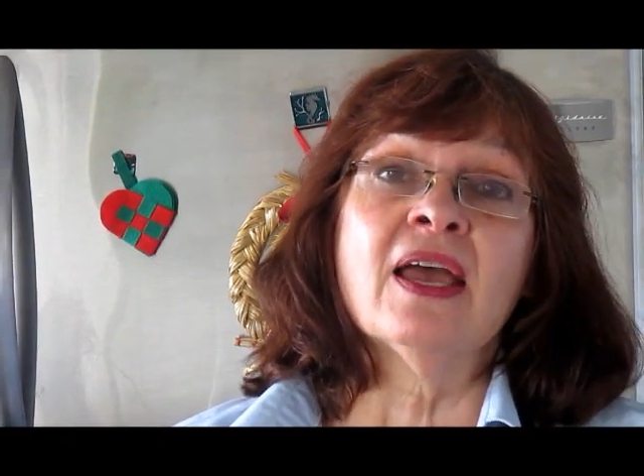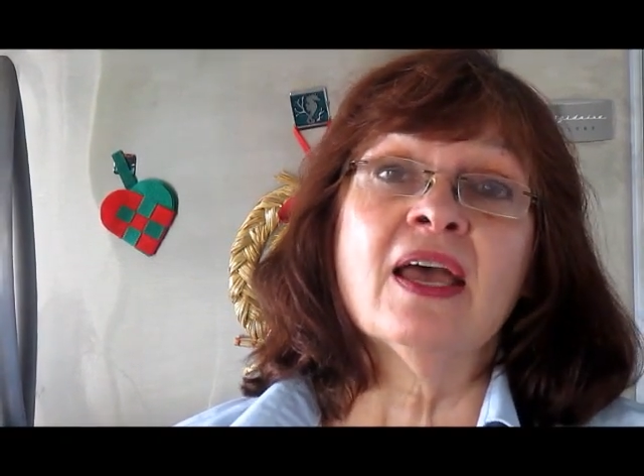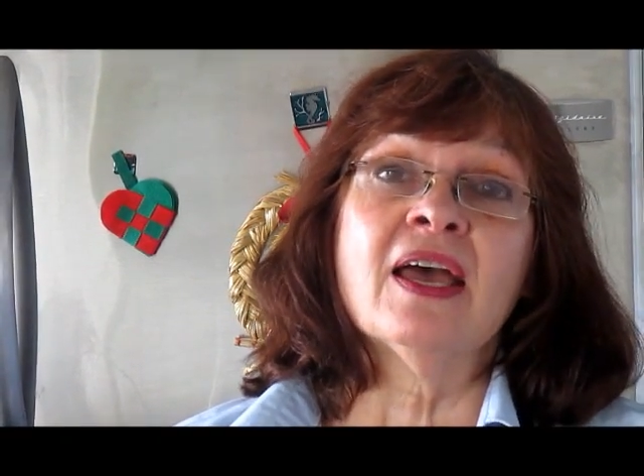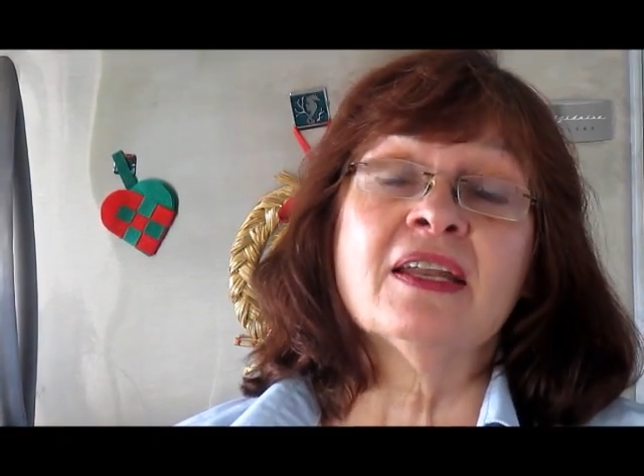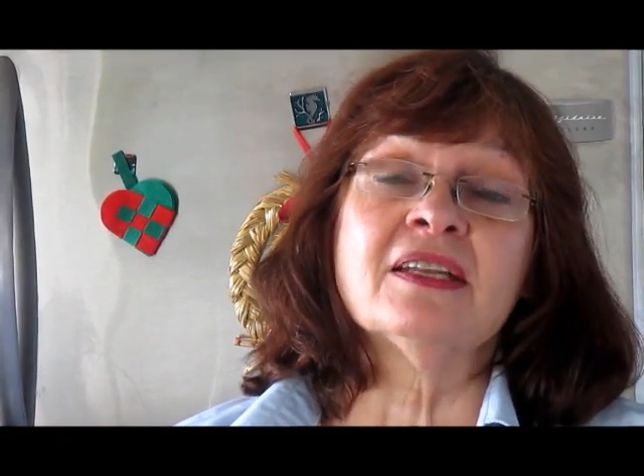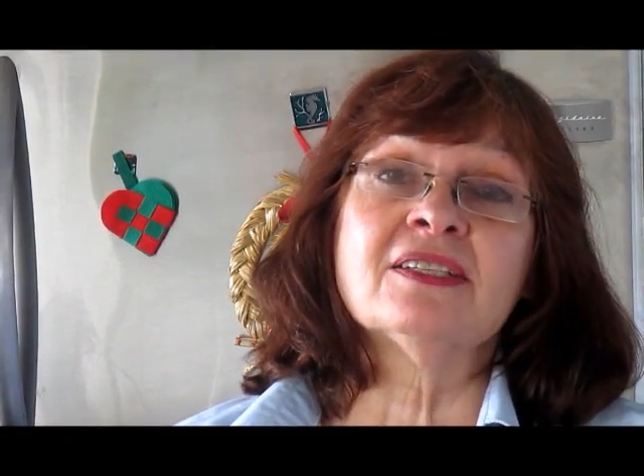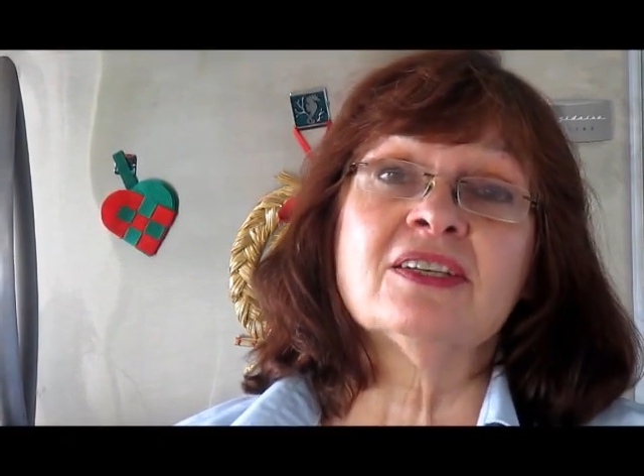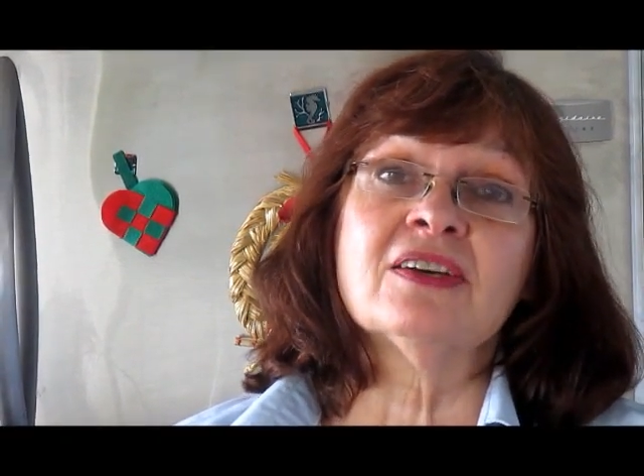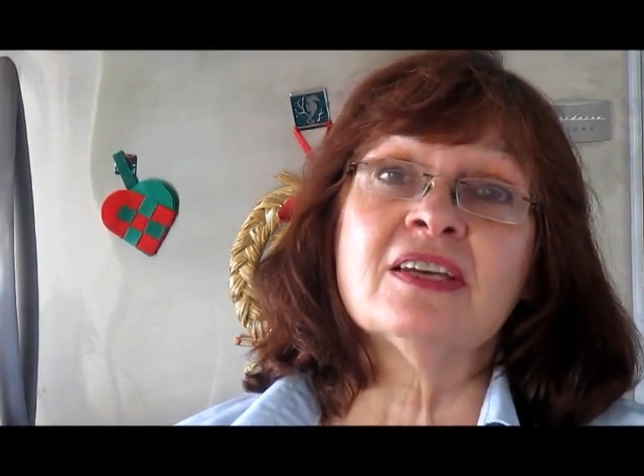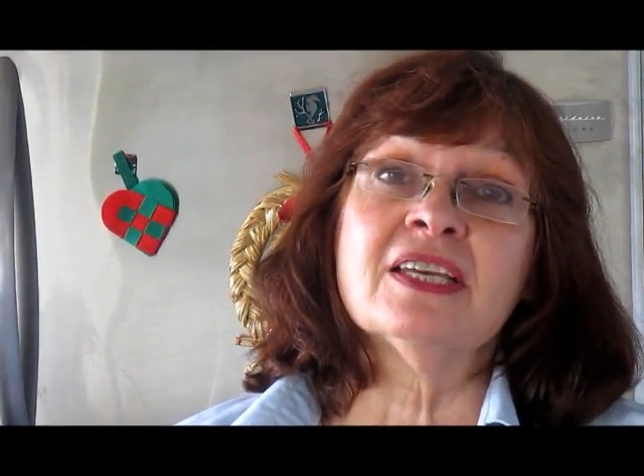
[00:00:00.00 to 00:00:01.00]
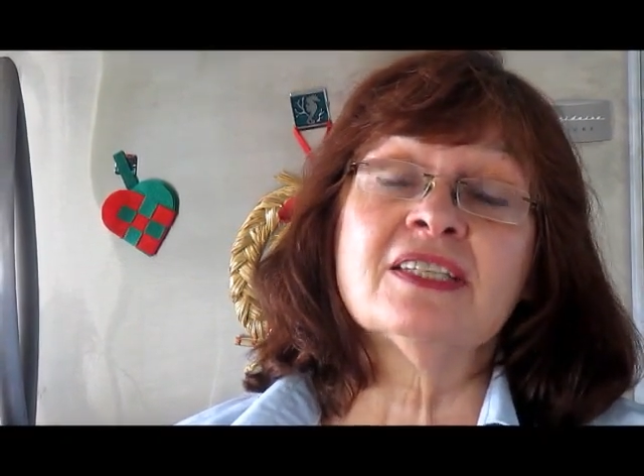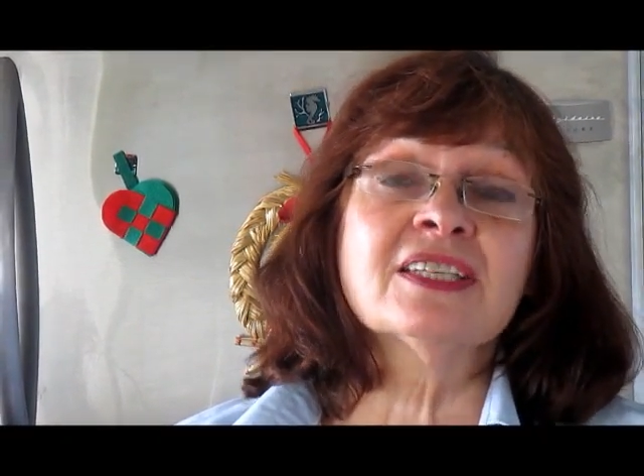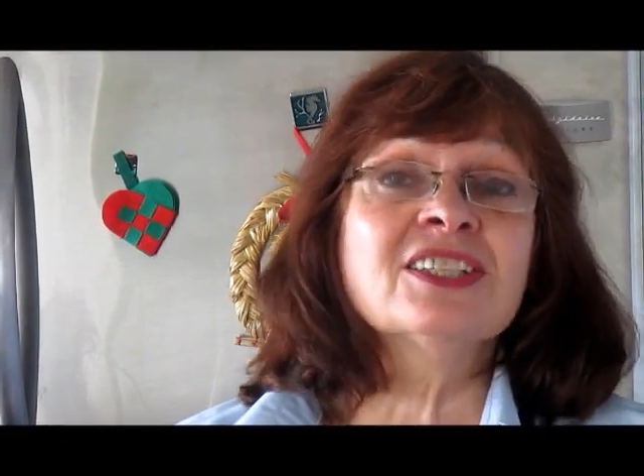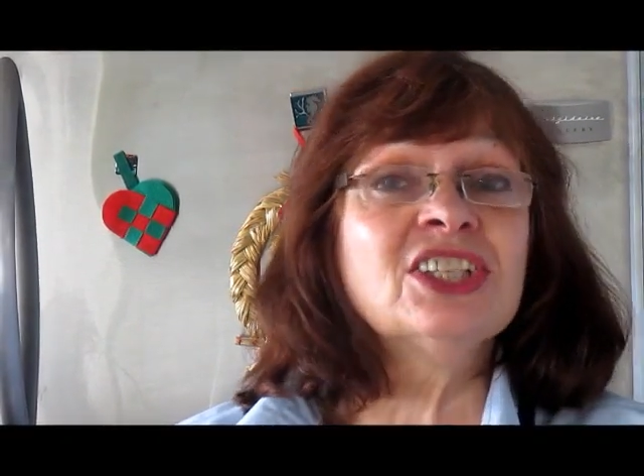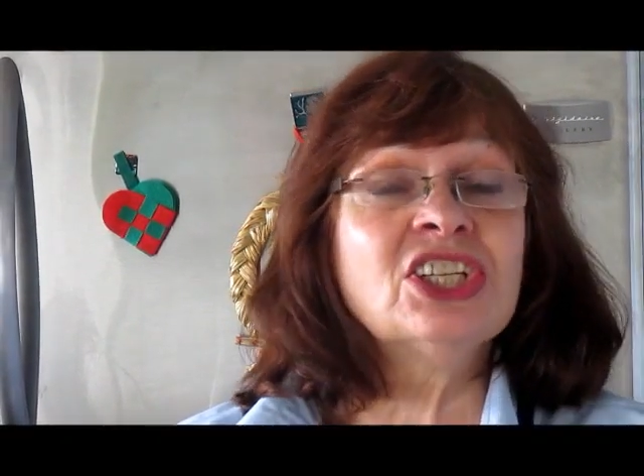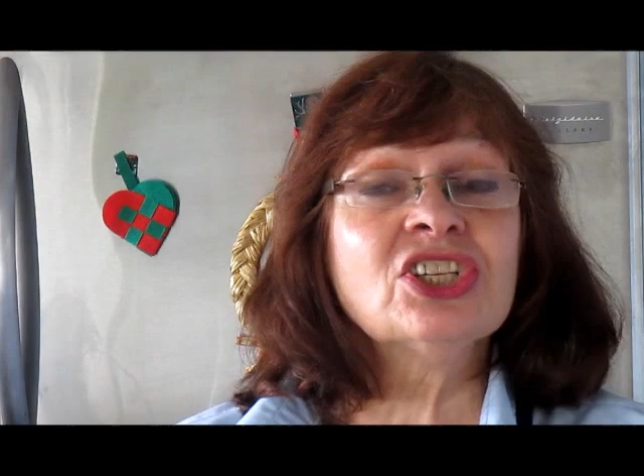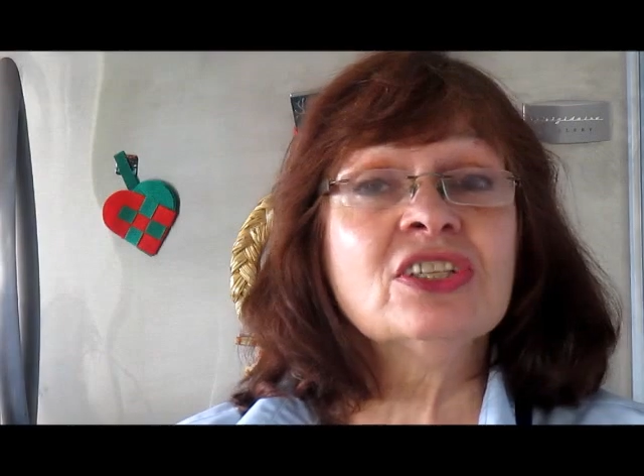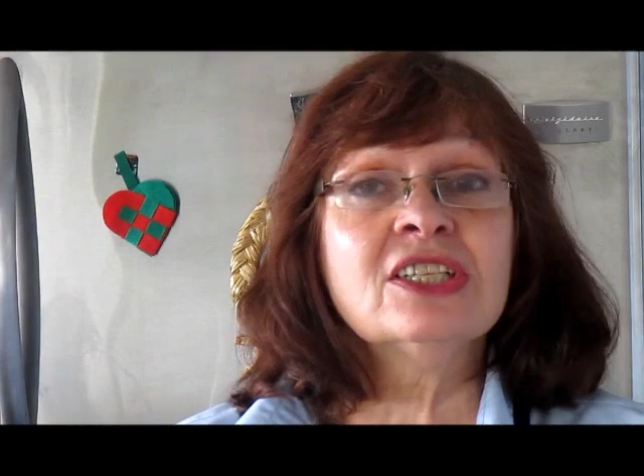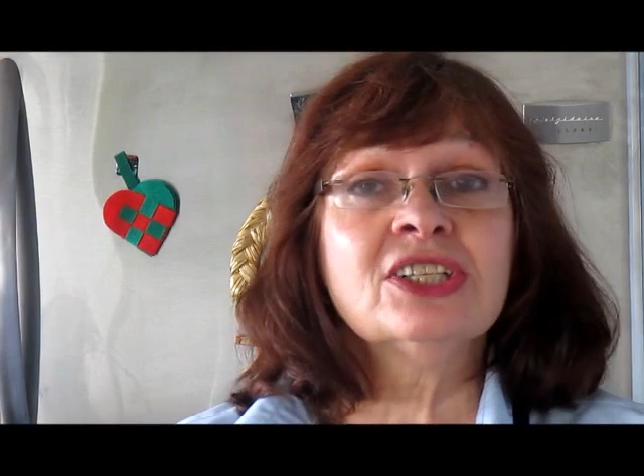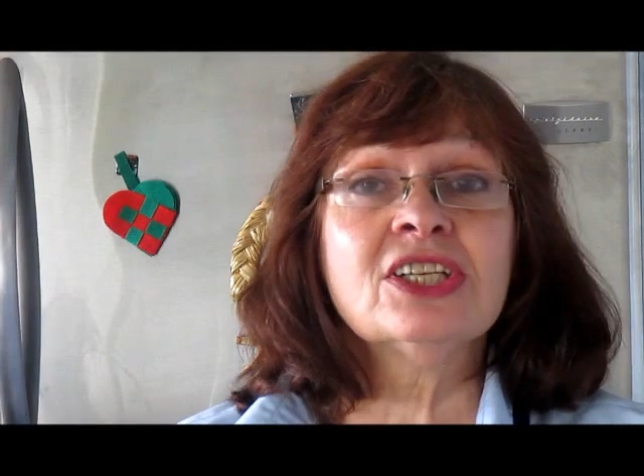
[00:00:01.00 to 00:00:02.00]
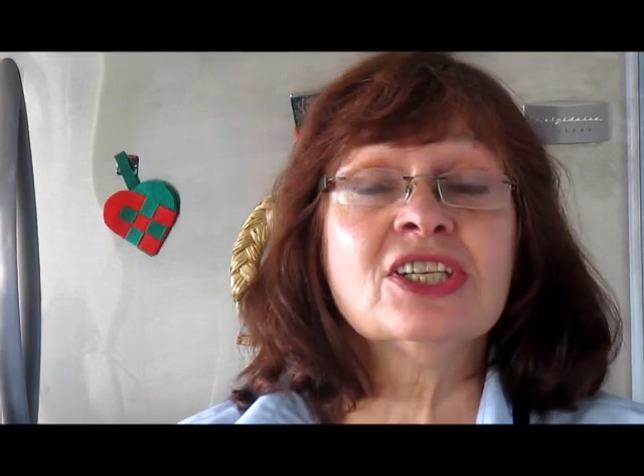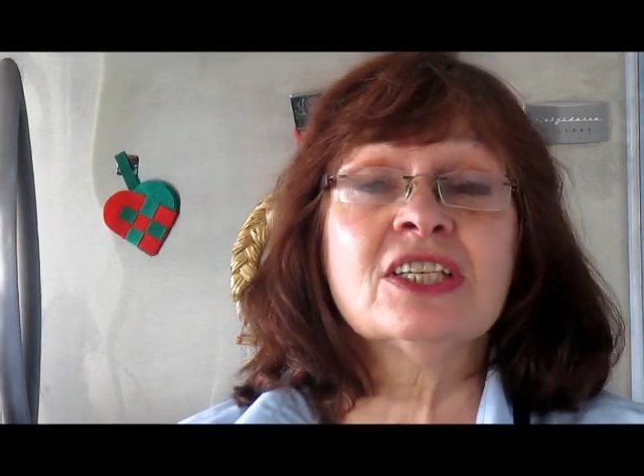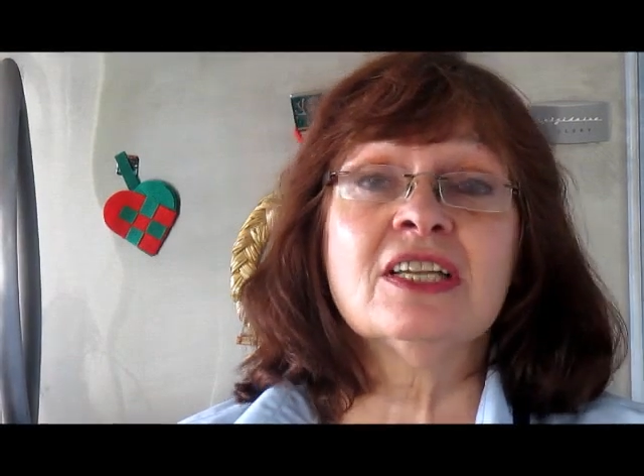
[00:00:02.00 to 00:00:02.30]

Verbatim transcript: And it's a traditional dish,